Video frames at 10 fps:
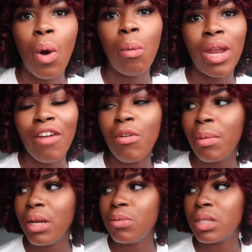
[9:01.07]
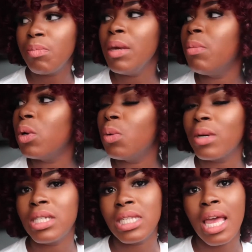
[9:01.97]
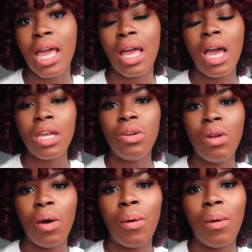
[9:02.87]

whatever, but it was people who were saying, you know,